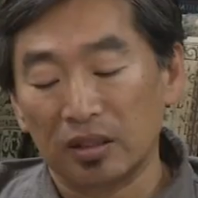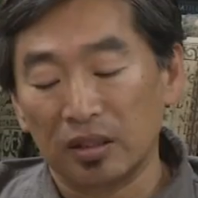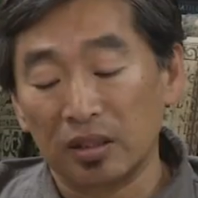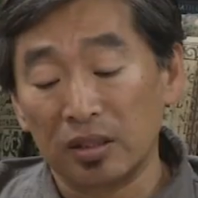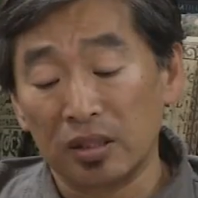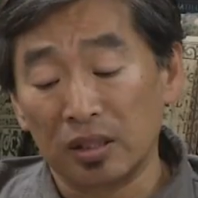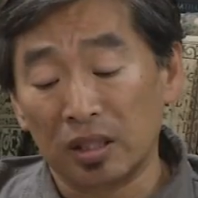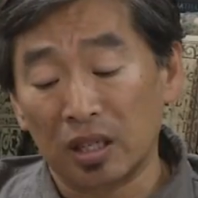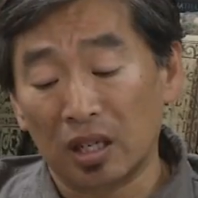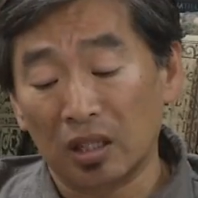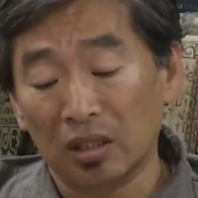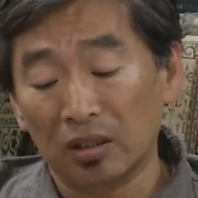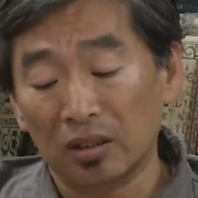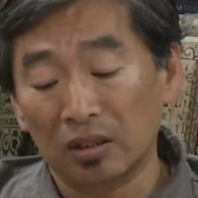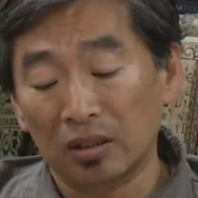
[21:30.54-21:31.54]
is the
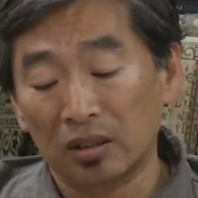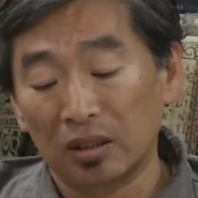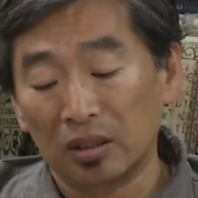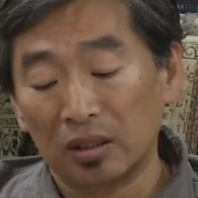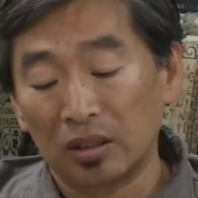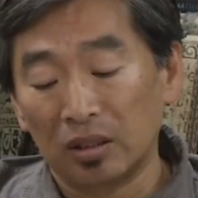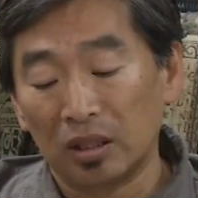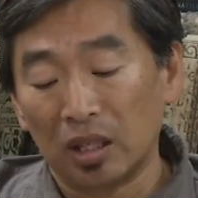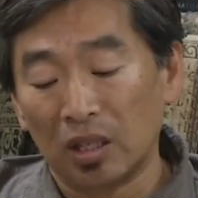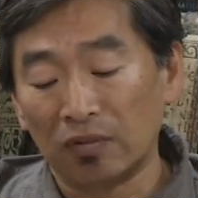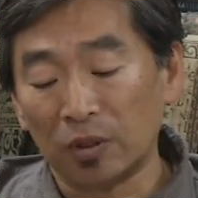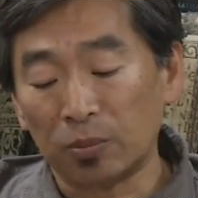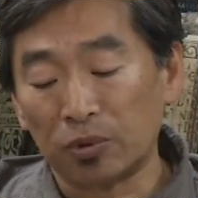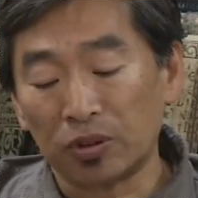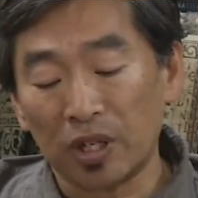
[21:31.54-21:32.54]
color of
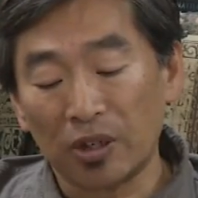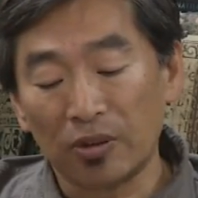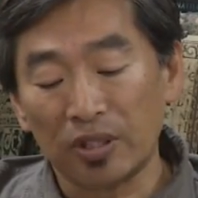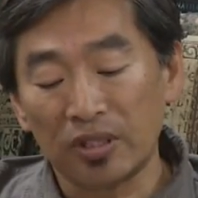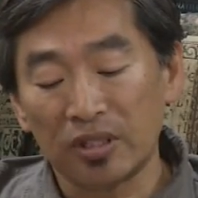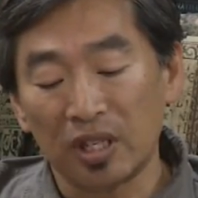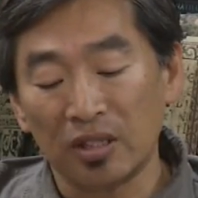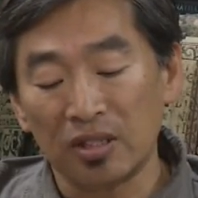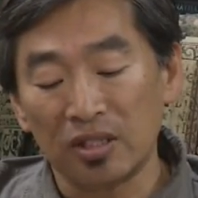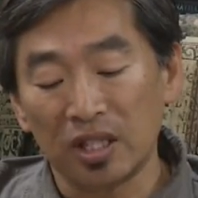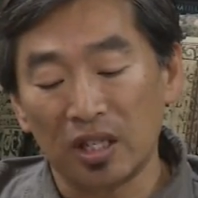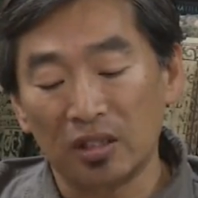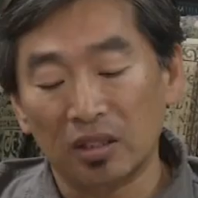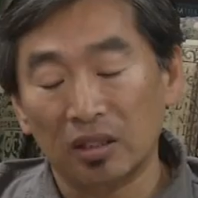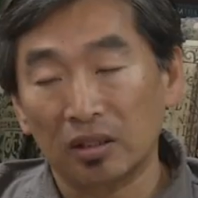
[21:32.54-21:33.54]
a prairie
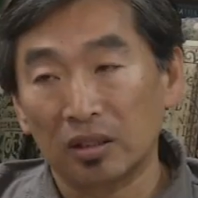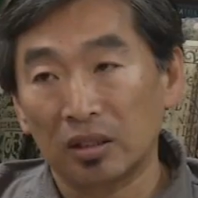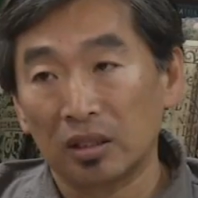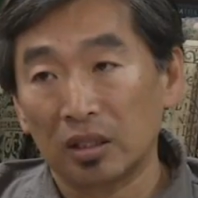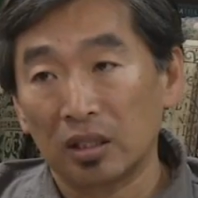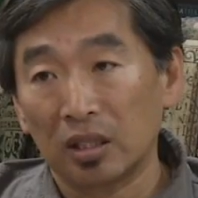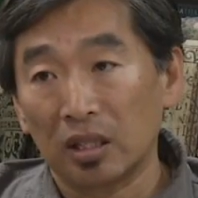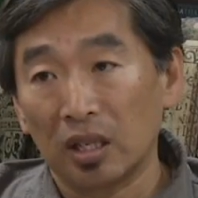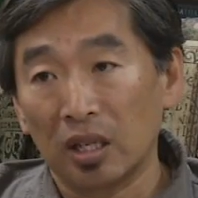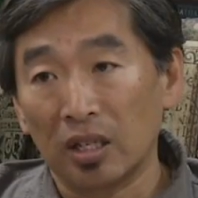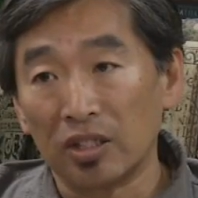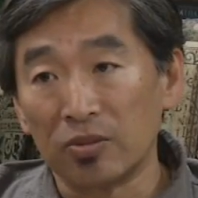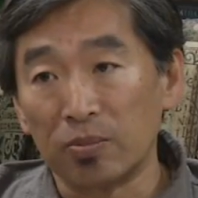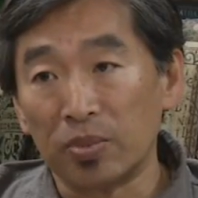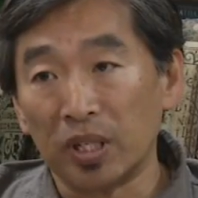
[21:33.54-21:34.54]
sunset and
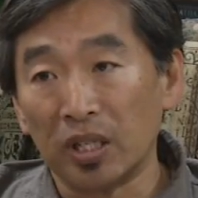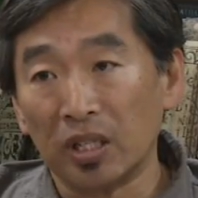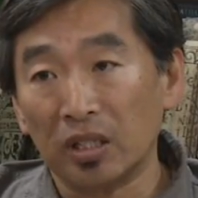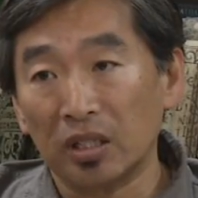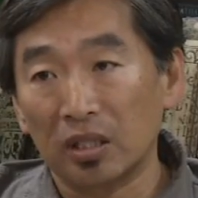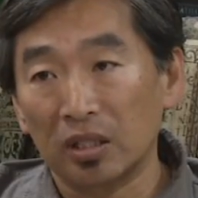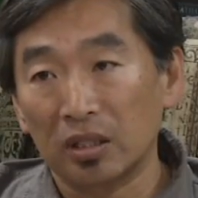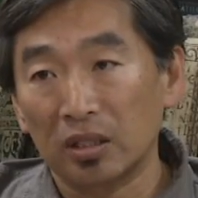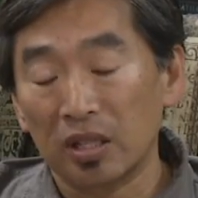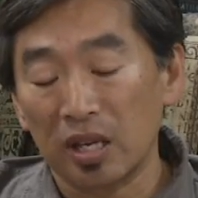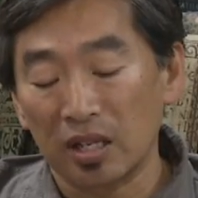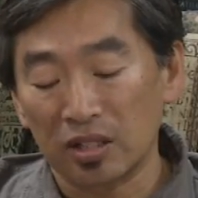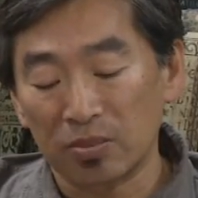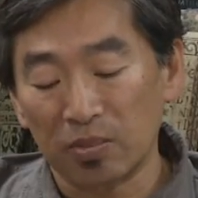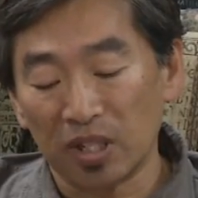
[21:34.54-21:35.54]
as big
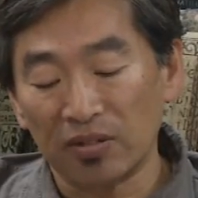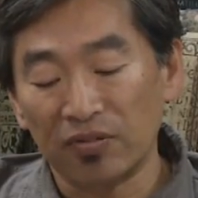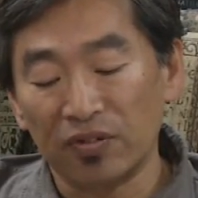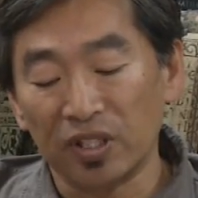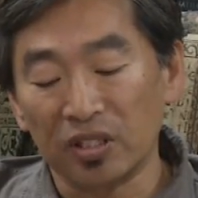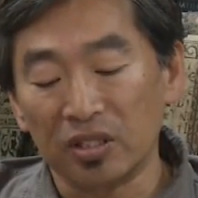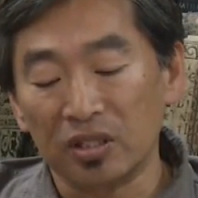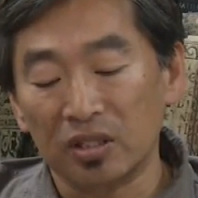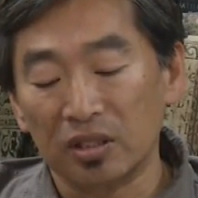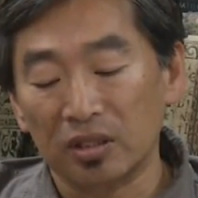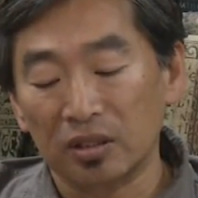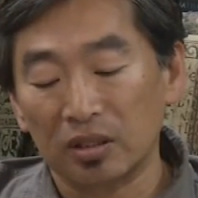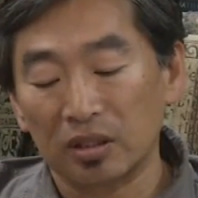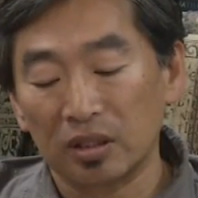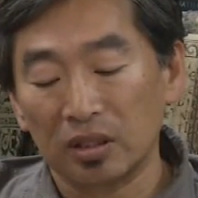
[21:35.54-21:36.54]
as my fist.
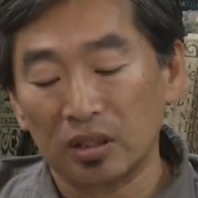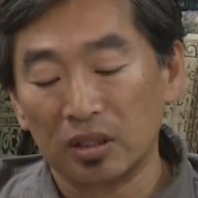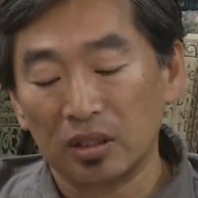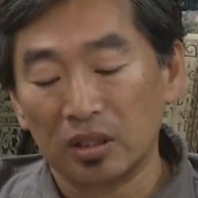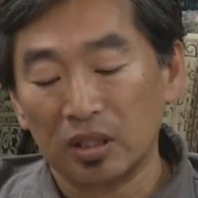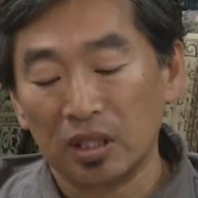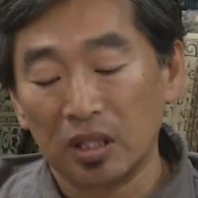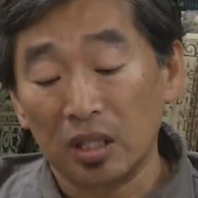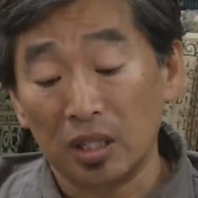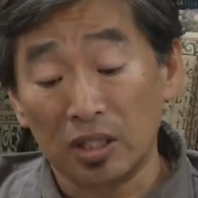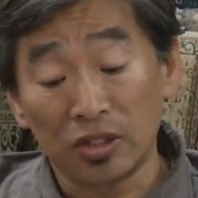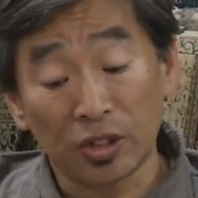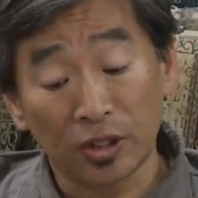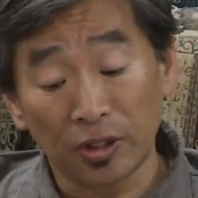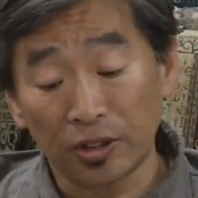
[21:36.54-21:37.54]

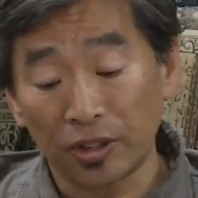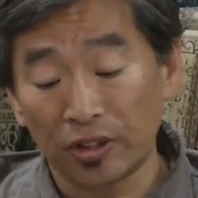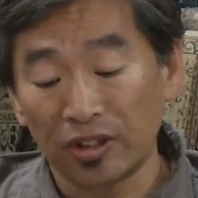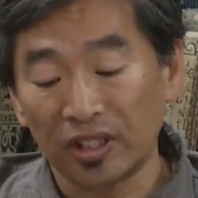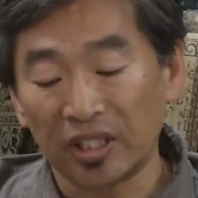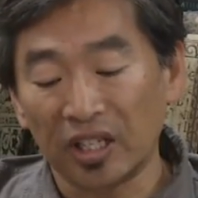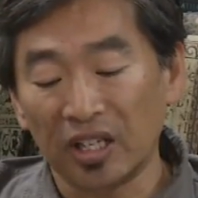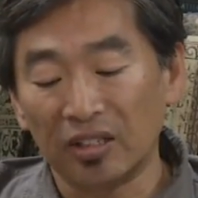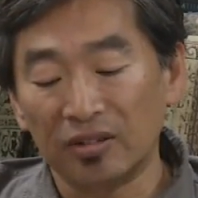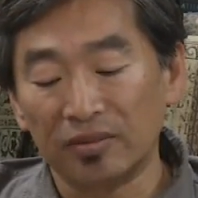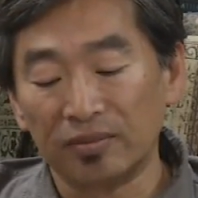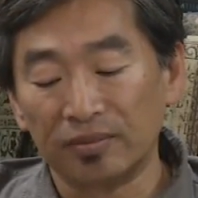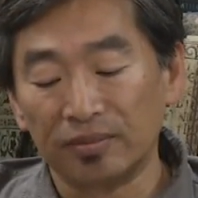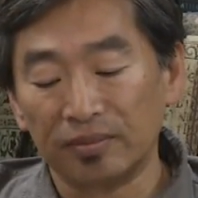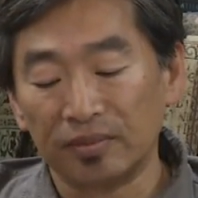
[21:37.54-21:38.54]
He's hurt her again.
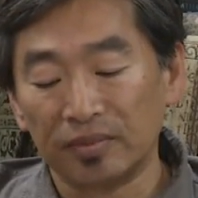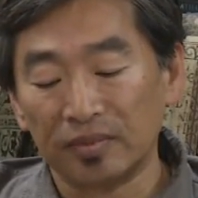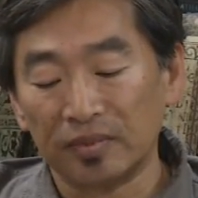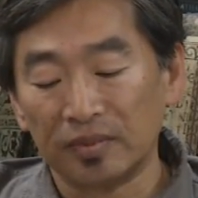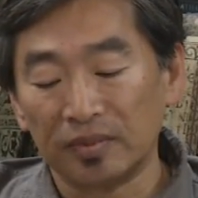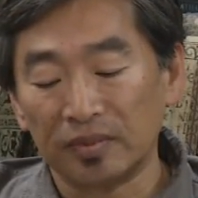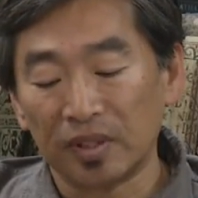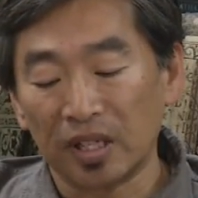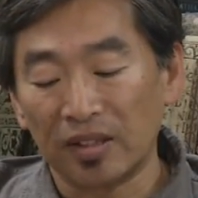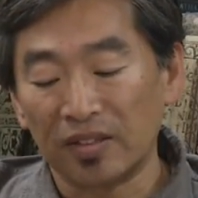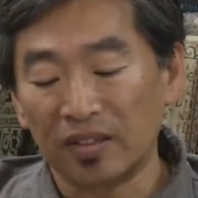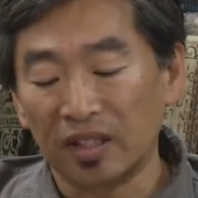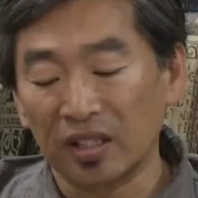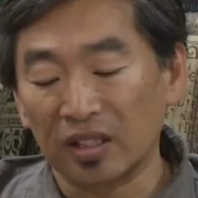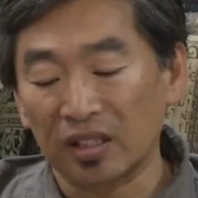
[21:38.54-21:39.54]
I
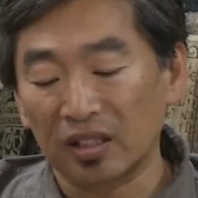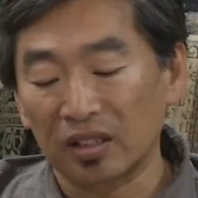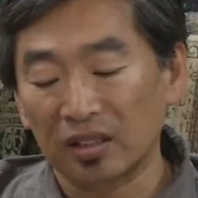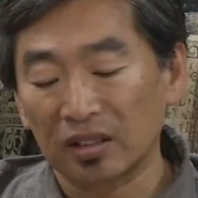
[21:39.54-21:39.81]
think